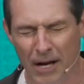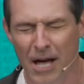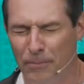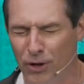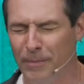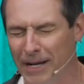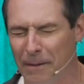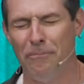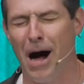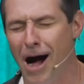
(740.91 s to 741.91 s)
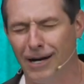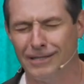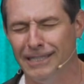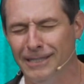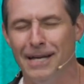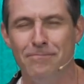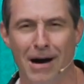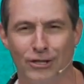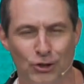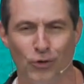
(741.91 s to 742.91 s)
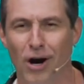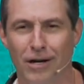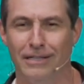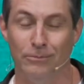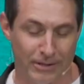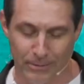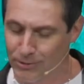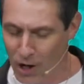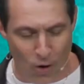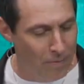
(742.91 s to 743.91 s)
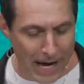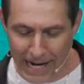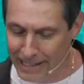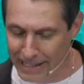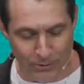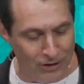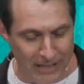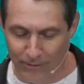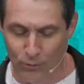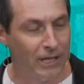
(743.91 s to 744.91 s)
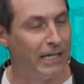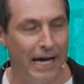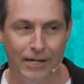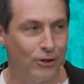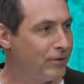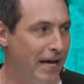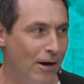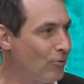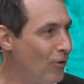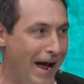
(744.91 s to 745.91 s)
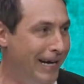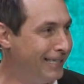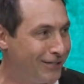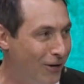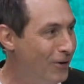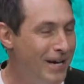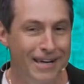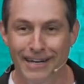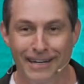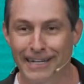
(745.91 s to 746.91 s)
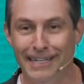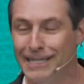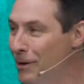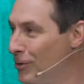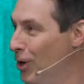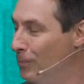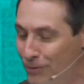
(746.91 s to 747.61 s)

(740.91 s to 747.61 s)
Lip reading: put them in a box and in my trunk, and it was homemade, and it was never really anchored down right, so anytime I would open